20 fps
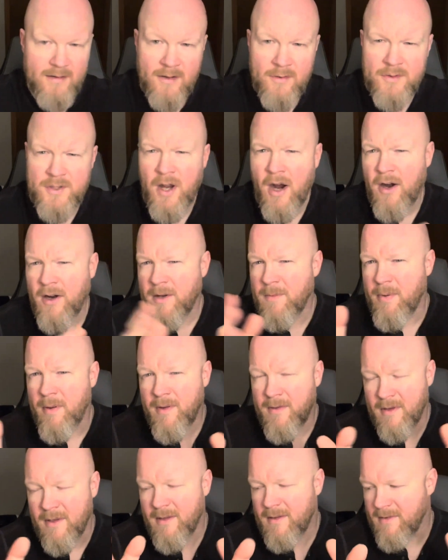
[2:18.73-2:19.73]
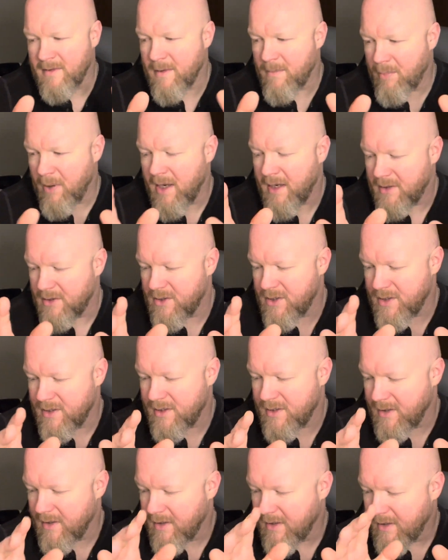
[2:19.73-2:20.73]
It was hard to pick
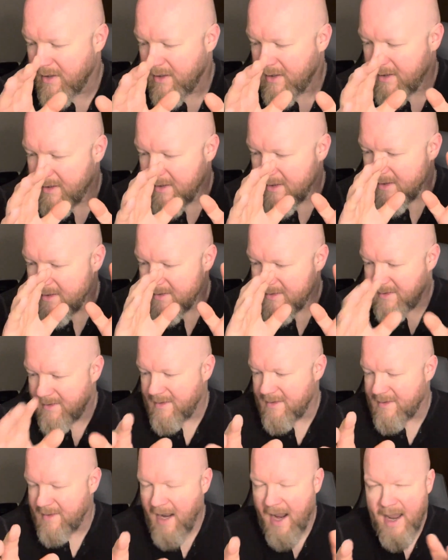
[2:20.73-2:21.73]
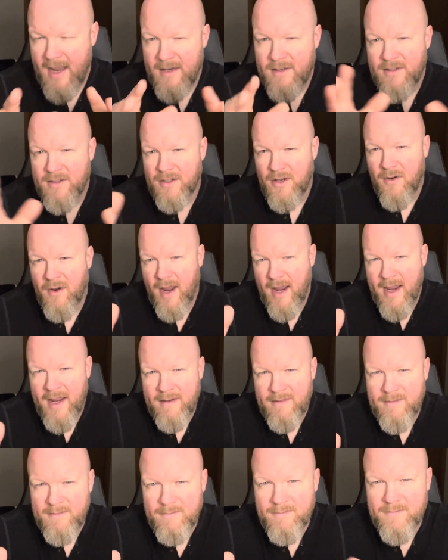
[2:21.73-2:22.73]
just 10, so
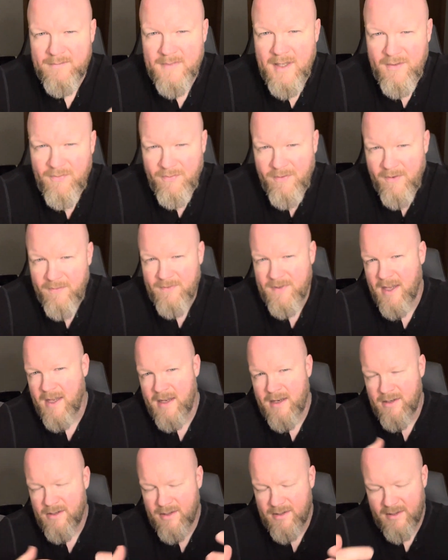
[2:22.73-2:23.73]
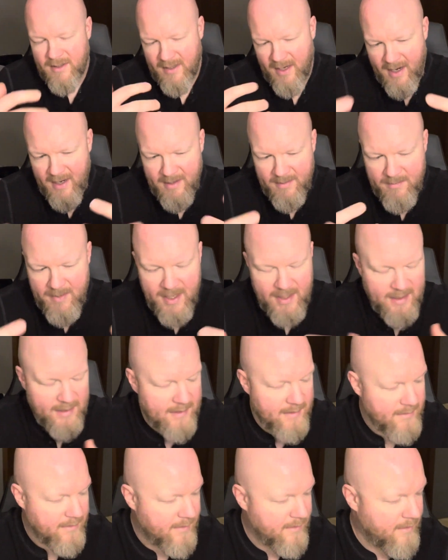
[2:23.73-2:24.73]
I did 15 just to kind of make
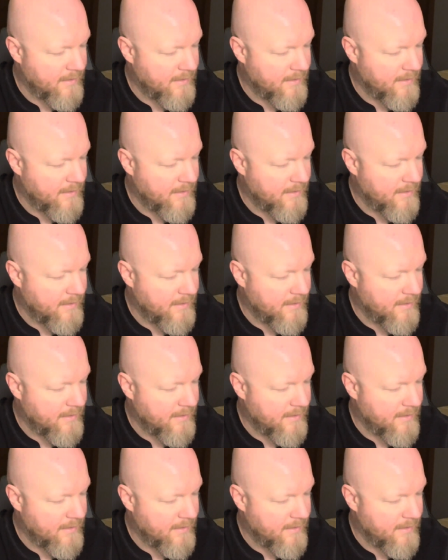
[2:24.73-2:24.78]
it,